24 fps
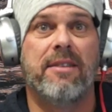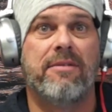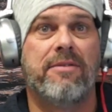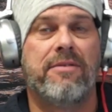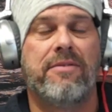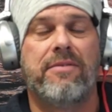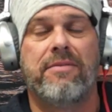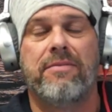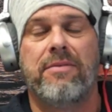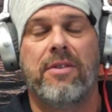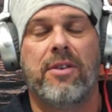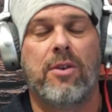
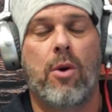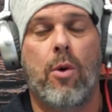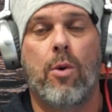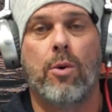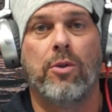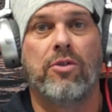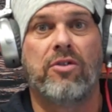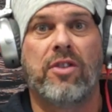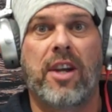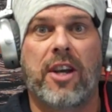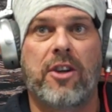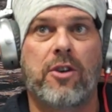of the
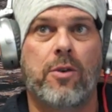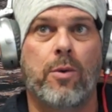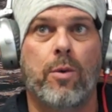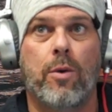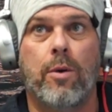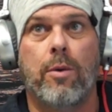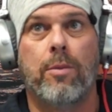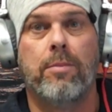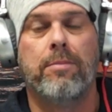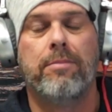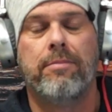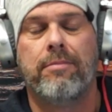whole
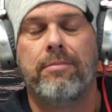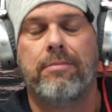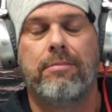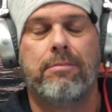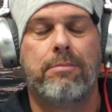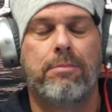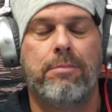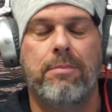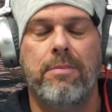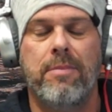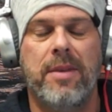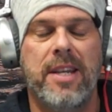sexual
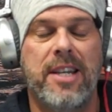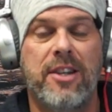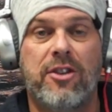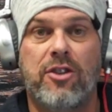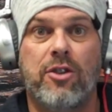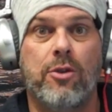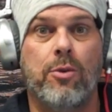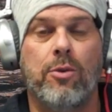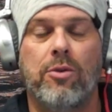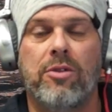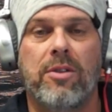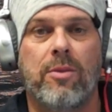
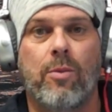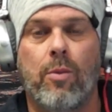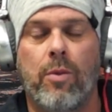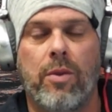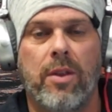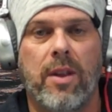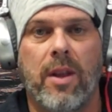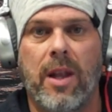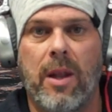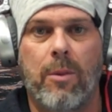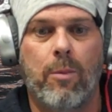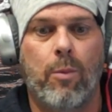issues in
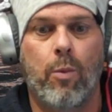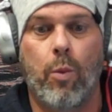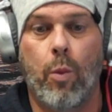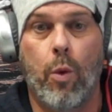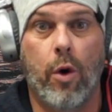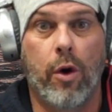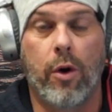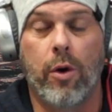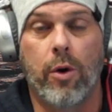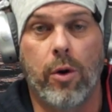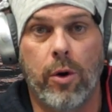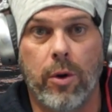the
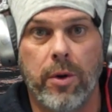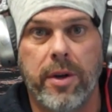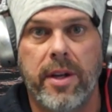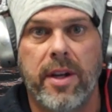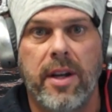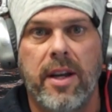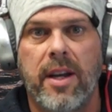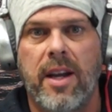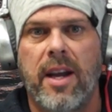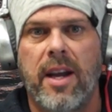world.